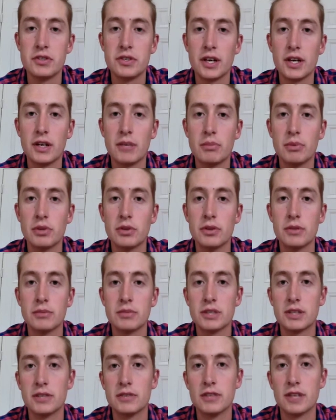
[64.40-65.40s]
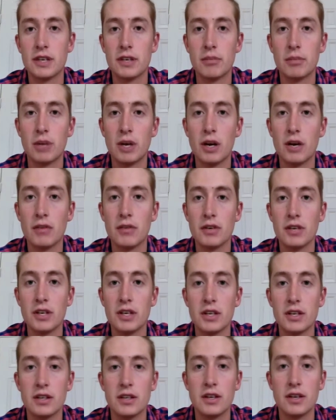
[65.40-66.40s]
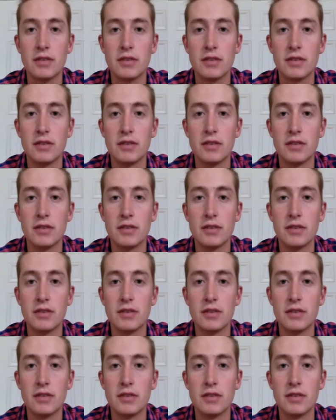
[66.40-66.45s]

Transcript: trying to pull themselves out of poverty,